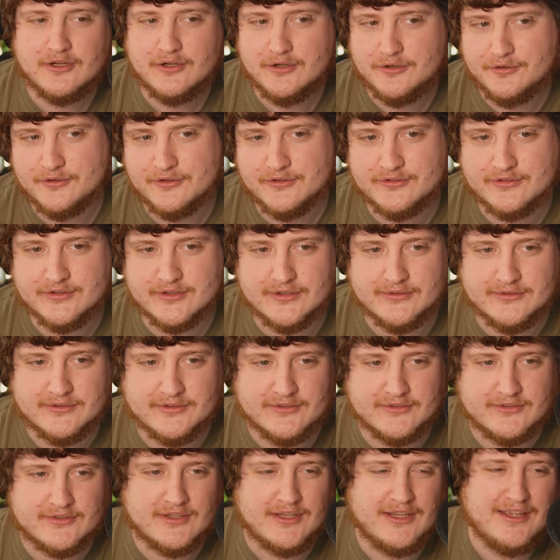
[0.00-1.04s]
or
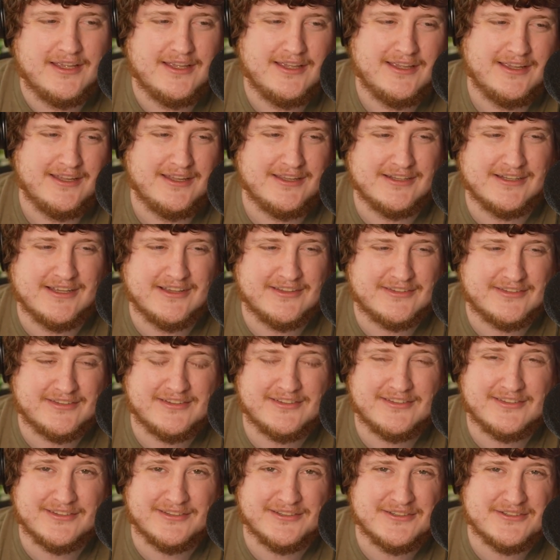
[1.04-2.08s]
service. In
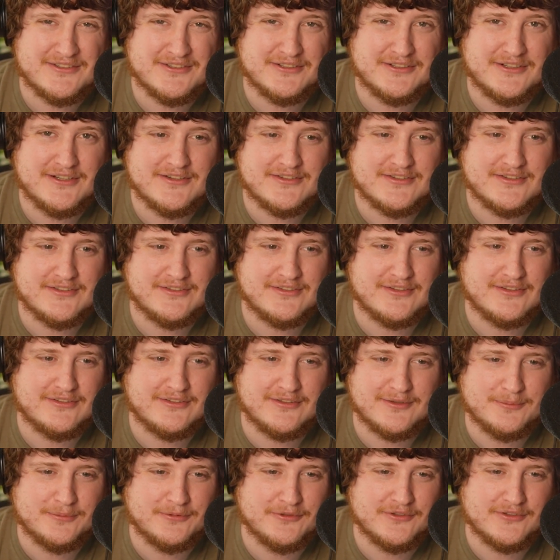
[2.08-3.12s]
essence, lead generation is as
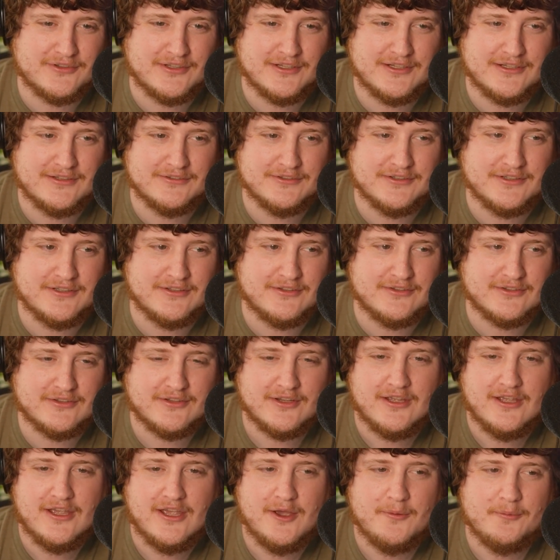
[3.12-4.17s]
simple as getting leads,
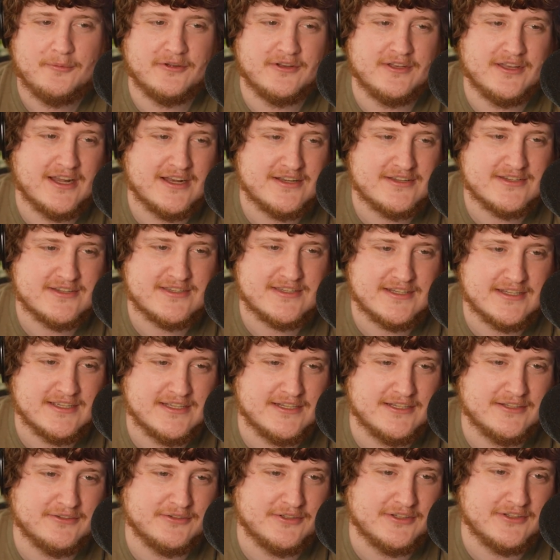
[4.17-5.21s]
but not just
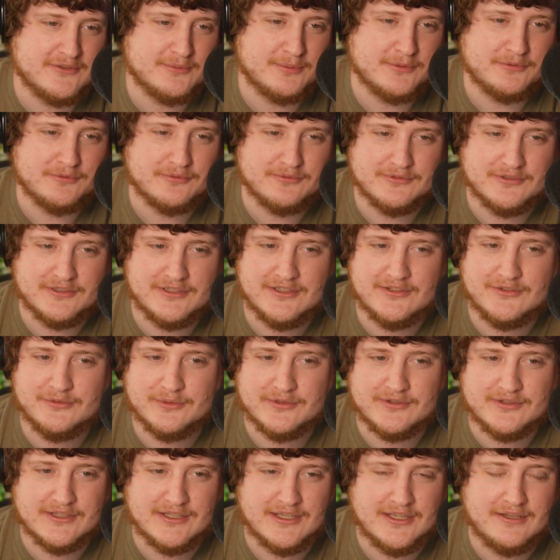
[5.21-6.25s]
any leads, but leads
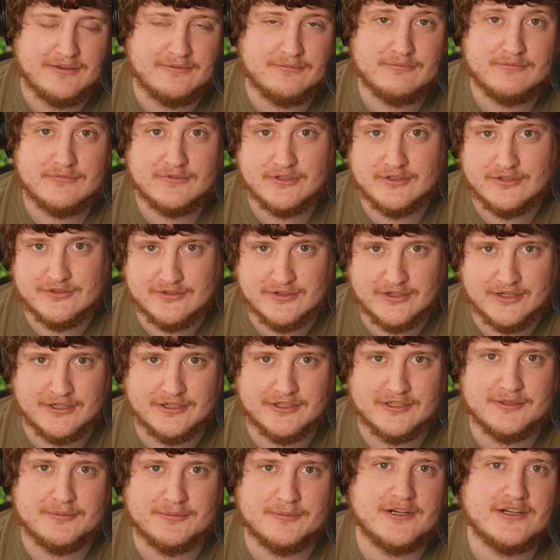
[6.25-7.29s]
within your
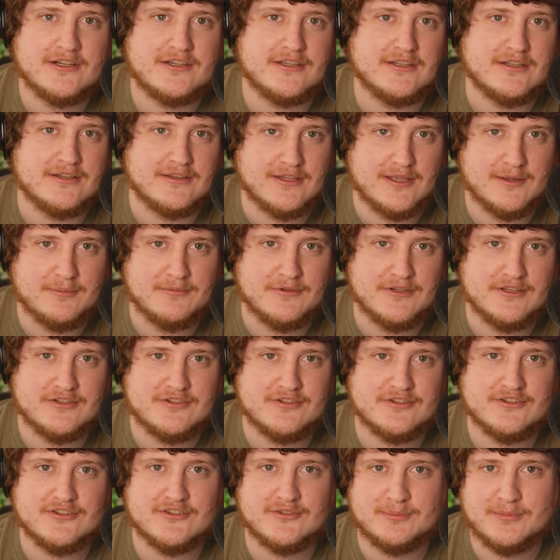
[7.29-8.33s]
targeted market that
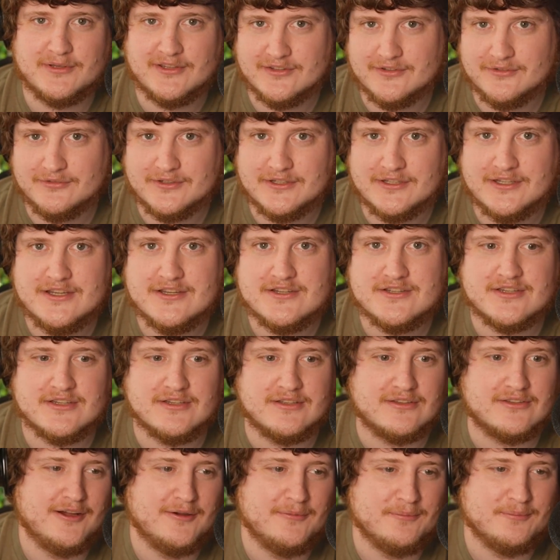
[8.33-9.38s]
meet your
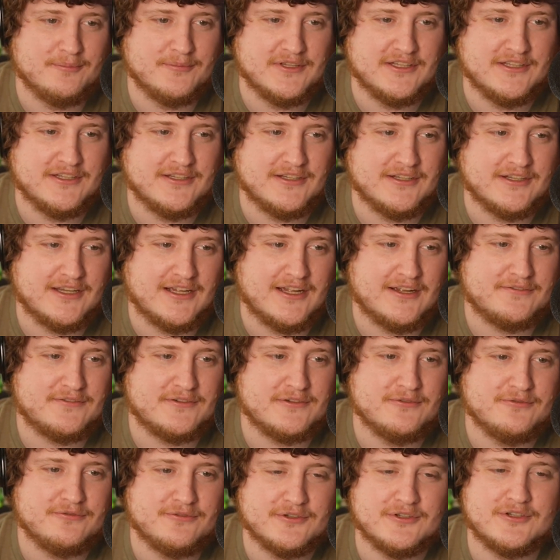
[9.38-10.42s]
specifications. Meaning, after
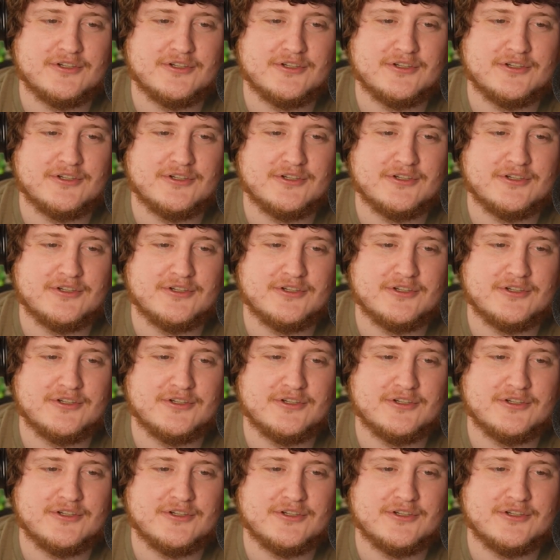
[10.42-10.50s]
you figure